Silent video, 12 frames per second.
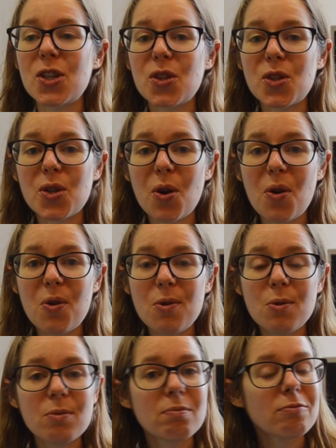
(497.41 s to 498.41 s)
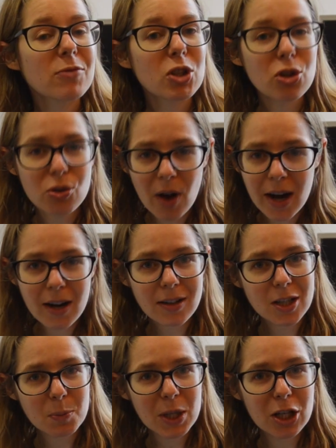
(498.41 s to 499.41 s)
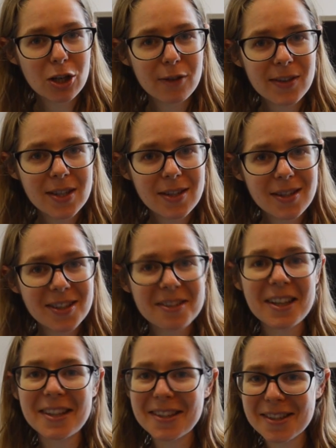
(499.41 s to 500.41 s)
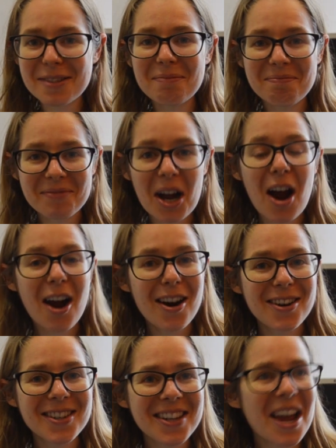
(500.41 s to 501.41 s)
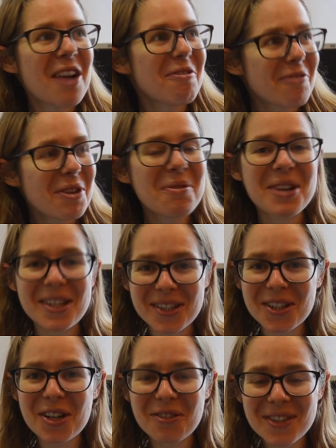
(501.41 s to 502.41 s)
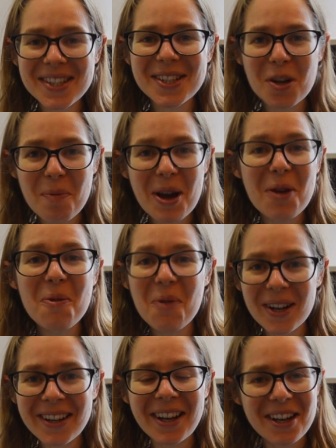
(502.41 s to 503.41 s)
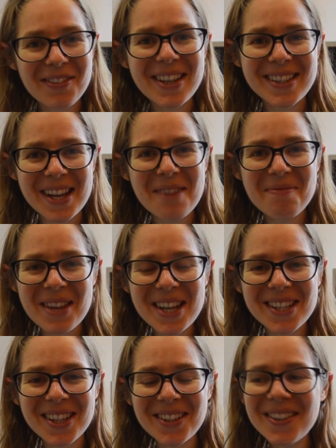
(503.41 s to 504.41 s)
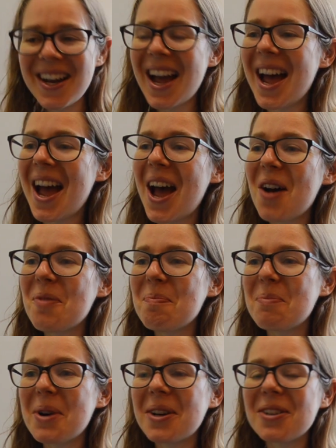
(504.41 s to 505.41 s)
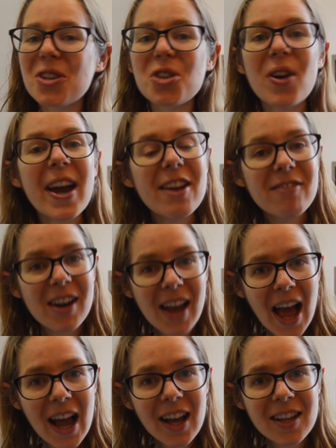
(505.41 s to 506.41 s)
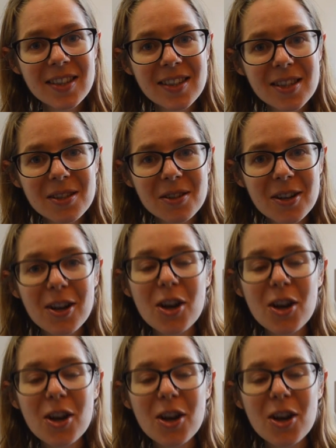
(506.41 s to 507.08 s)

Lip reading: So try not to be nervous. That's hard. Everyone is nervous no matter what kind of exam they do. But try and relax.